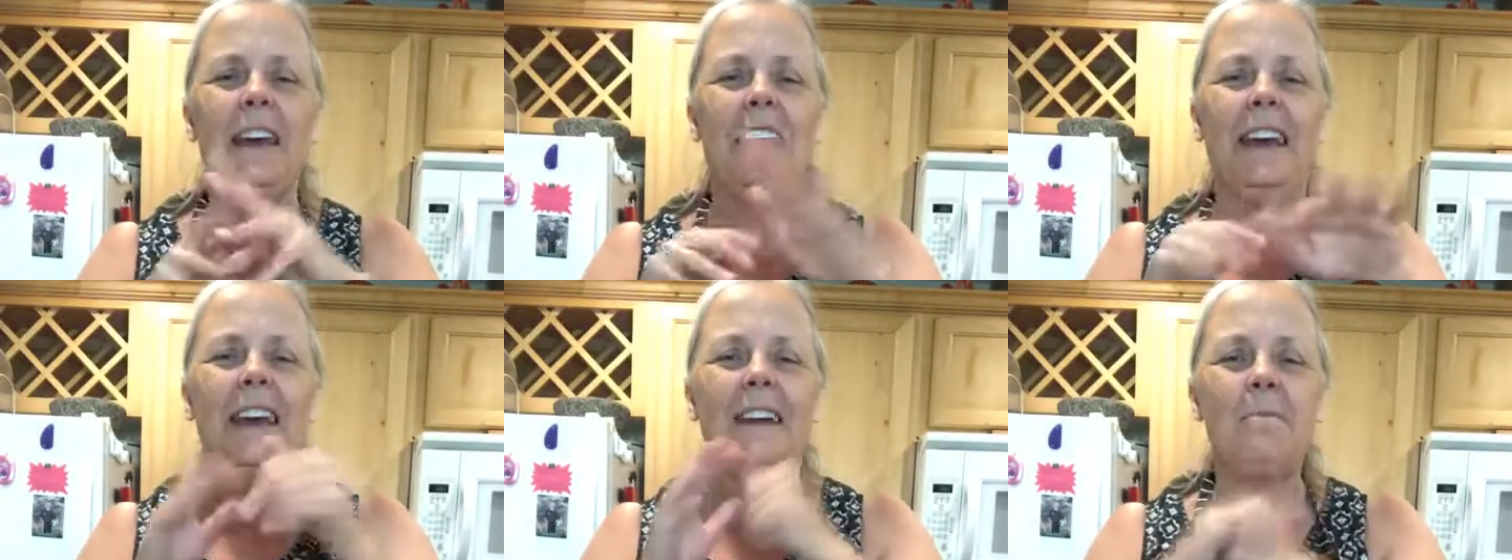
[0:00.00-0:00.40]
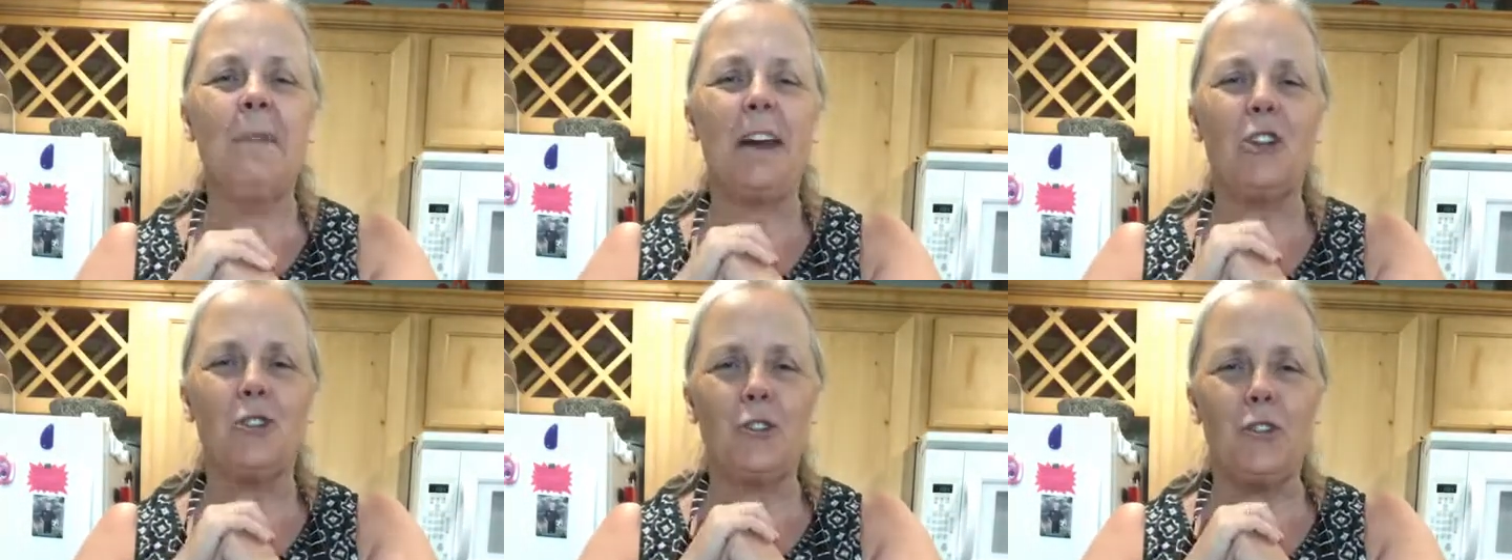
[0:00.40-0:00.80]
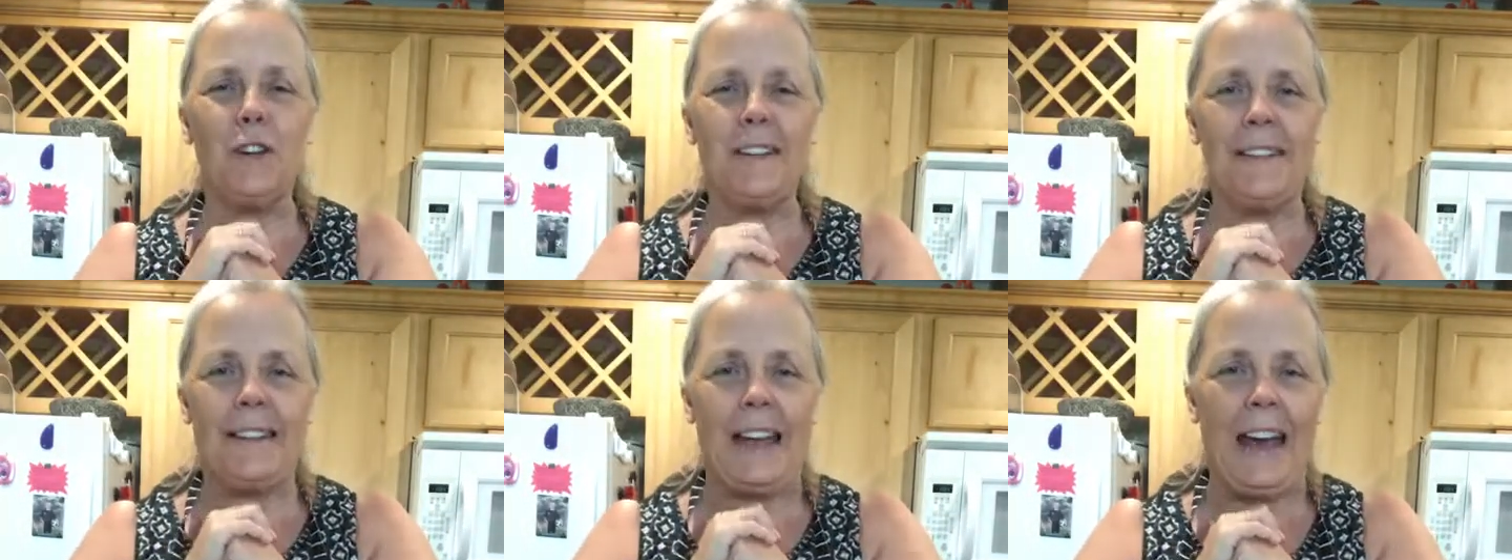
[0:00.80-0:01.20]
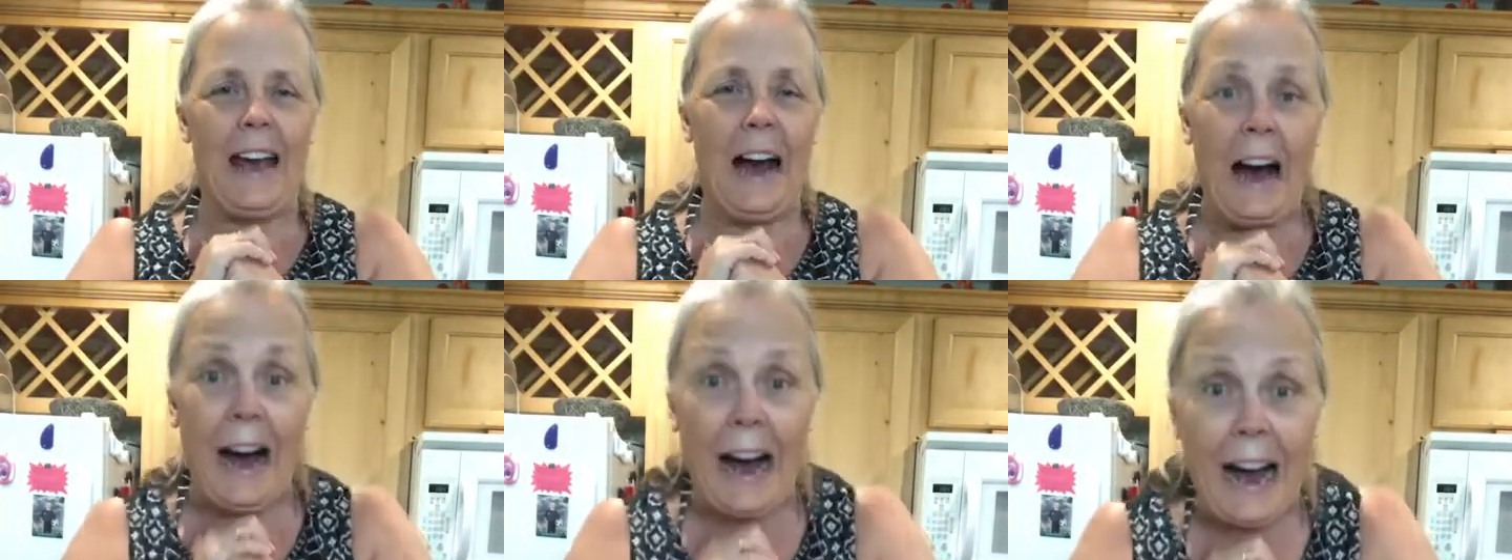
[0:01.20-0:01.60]
Again, make sure you say
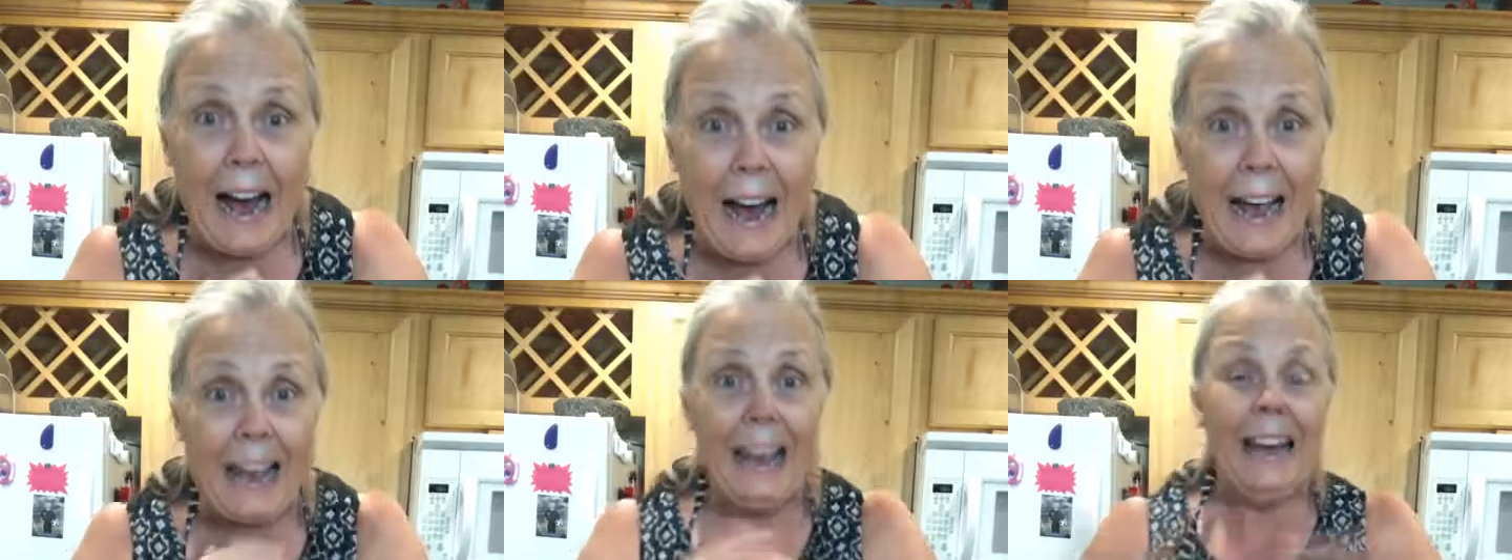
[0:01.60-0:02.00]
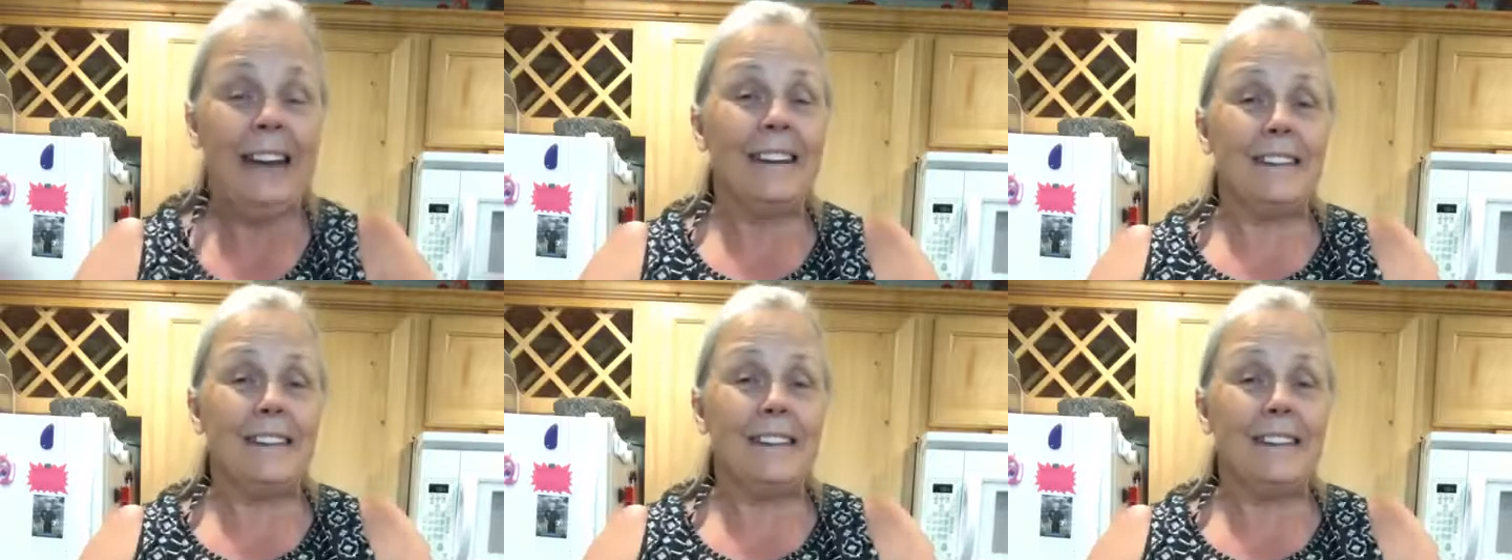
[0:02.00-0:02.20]
hi,